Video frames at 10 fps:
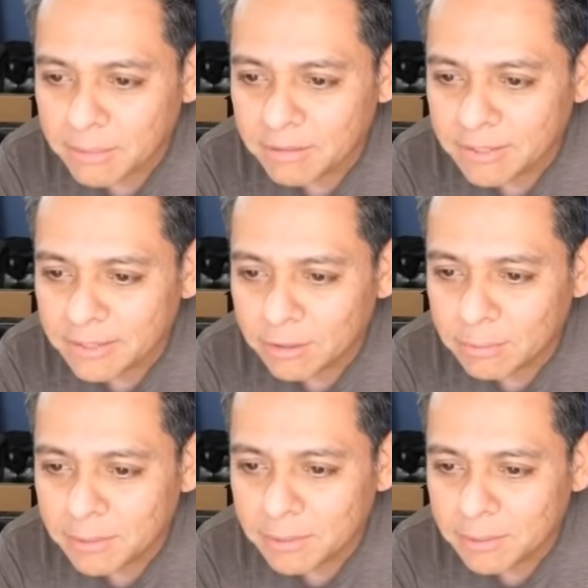maybe they were
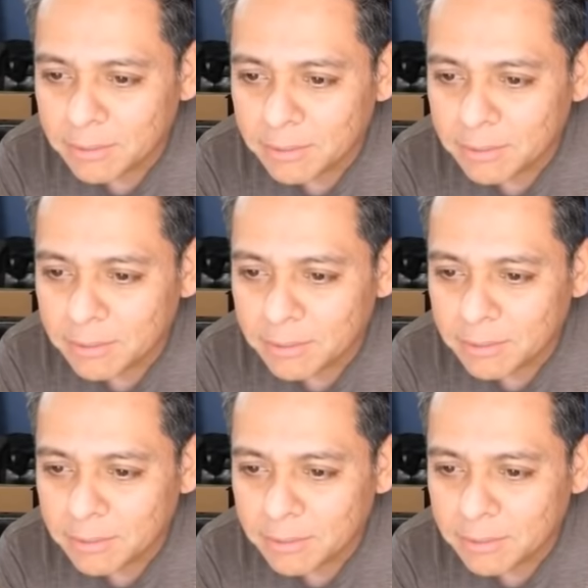being
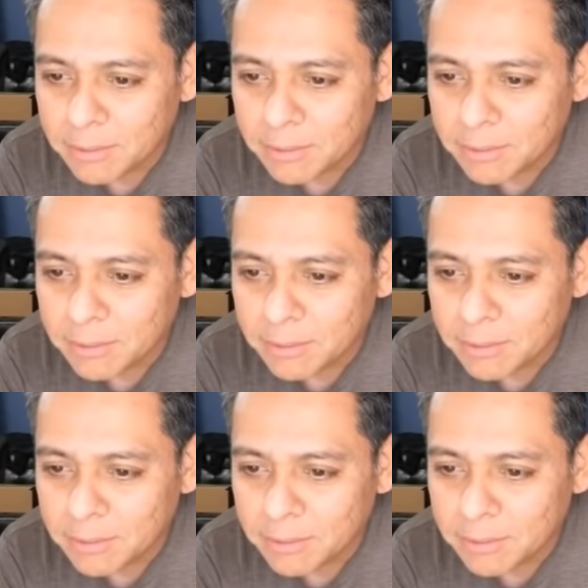punked.